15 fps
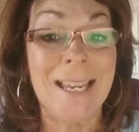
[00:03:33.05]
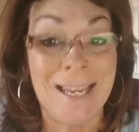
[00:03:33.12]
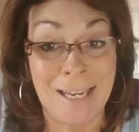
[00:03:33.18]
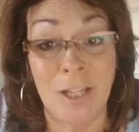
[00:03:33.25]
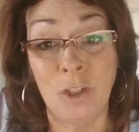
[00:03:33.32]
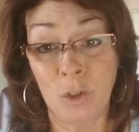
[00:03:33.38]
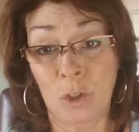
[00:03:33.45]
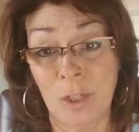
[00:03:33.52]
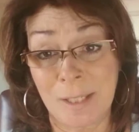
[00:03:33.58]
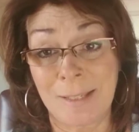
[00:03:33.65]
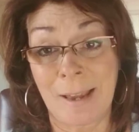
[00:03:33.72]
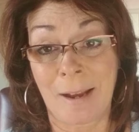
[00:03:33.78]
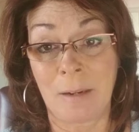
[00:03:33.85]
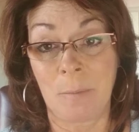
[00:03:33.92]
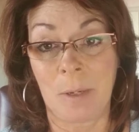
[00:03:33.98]
in your
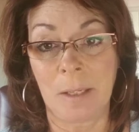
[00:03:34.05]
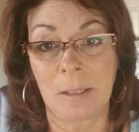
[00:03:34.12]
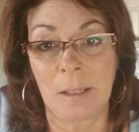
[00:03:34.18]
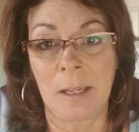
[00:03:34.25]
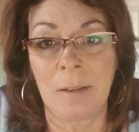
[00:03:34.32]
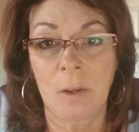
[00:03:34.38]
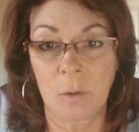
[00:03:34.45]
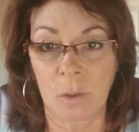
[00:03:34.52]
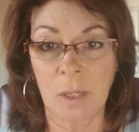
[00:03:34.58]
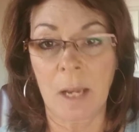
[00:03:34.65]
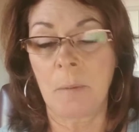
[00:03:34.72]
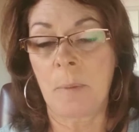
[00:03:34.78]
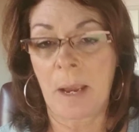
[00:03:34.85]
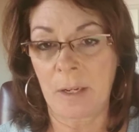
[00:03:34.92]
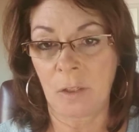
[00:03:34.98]
assignment in those
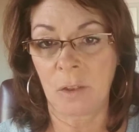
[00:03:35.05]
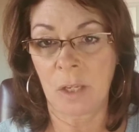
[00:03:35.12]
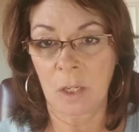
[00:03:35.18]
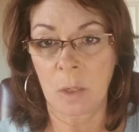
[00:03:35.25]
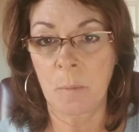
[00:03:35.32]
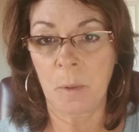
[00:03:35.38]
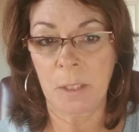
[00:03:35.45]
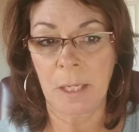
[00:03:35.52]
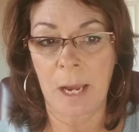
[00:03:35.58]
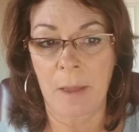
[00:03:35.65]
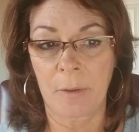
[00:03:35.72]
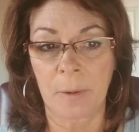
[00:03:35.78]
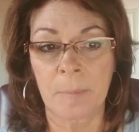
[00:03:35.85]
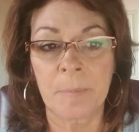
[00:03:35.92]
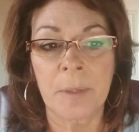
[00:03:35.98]
10 pages that you put
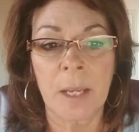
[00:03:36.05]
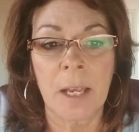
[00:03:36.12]
together.